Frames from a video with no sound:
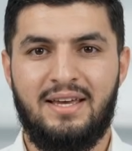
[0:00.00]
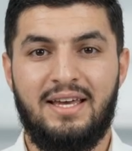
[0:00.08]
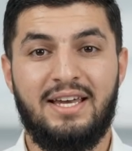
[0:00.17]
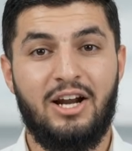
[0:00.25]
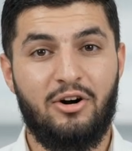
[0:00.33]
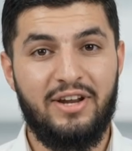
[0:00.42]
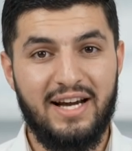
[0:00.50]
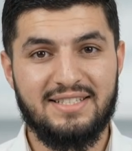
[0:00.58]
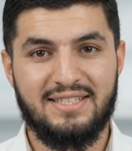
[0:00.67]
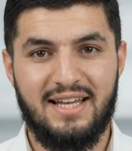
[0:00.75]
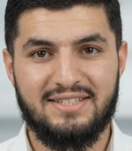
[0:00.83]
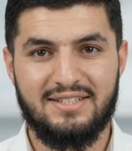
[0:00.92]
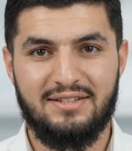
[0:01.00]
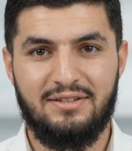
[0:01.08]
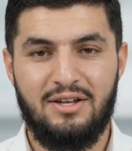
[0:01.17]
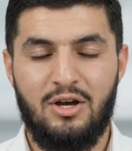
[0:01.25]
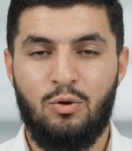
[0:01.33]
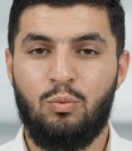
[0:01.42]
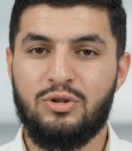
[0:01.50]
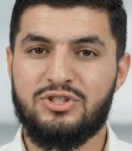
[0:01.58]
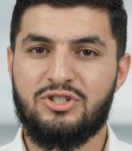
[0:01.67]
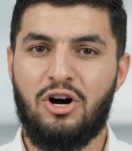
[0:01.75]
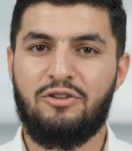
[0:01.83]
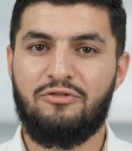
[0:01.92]
In our next lesson, we'll
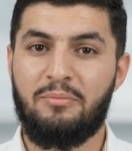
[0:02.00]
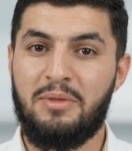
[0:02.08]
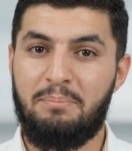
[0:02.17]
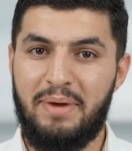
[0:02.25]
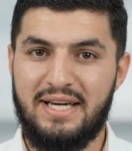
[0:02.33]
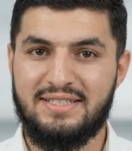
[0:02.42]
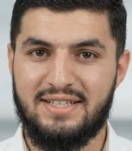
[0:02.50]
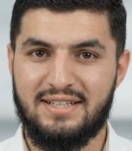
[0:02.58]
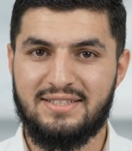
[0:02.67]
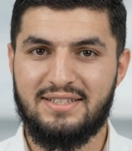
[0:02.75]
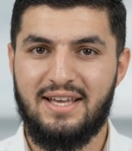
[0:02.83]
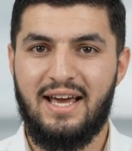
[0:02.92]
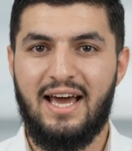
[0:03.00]
start from the basics